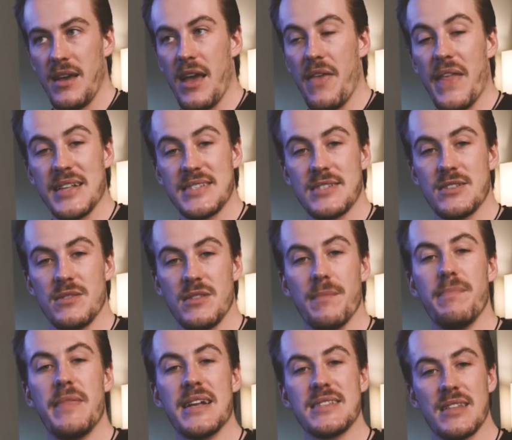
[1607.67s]
And that's
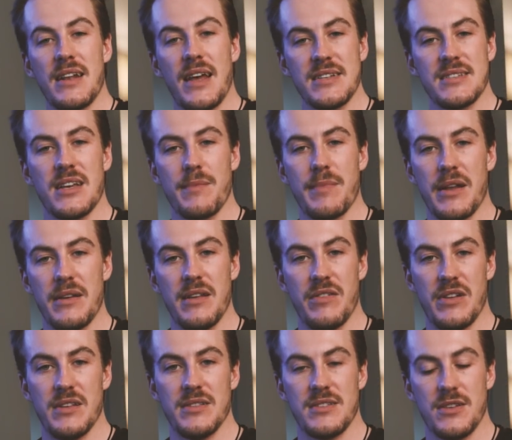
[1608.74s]
the nice thing about
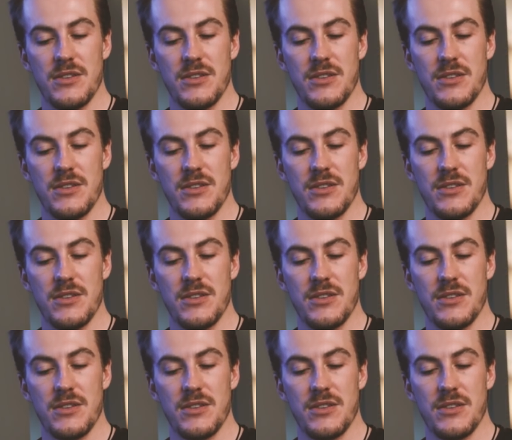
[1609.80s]
dividends.